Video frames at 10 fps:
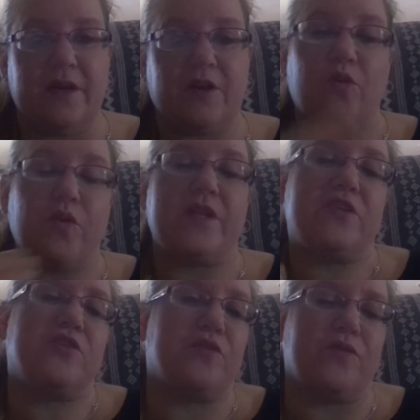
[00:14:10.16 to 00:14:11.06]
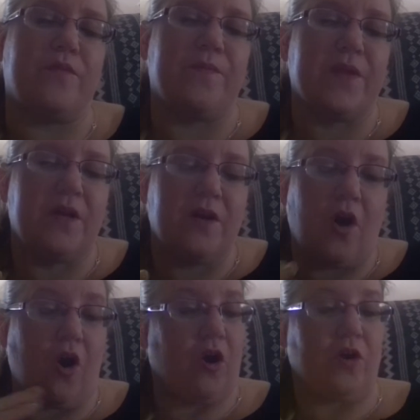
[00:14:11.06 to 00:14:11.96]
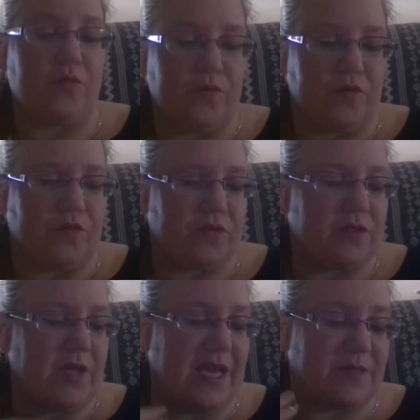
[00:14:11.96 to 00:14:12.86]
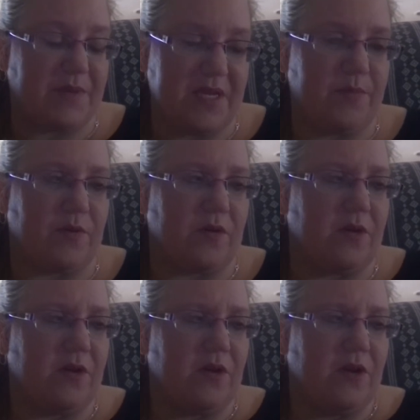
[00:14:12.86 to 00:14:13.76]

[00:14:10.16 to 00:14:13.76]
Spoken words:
according to our rules as people,